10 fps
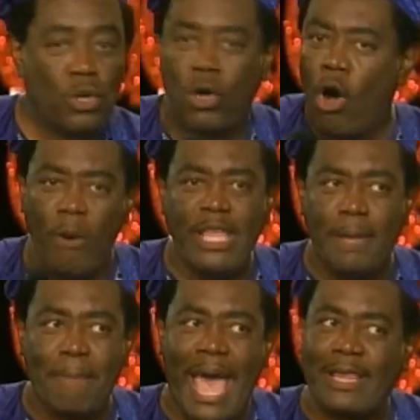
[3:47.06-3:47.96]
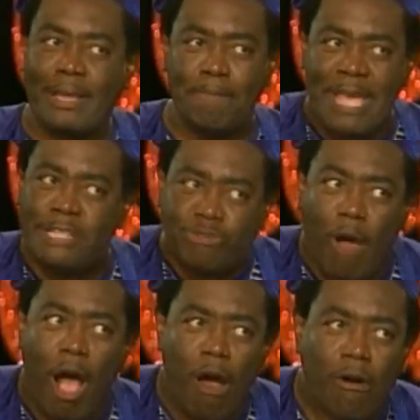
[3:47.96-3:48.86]
go into battle and be
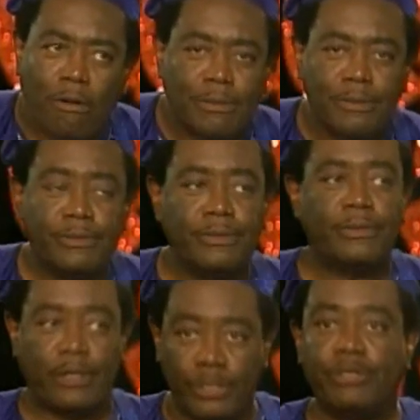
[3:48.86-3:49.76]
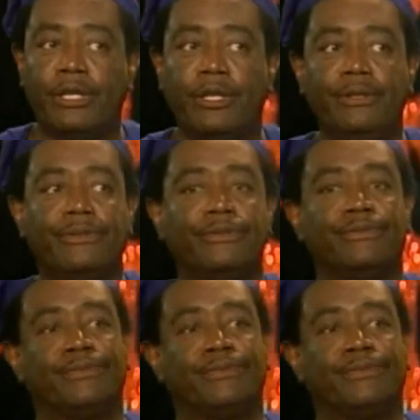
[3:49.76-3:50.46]
strong, because you're going to lose.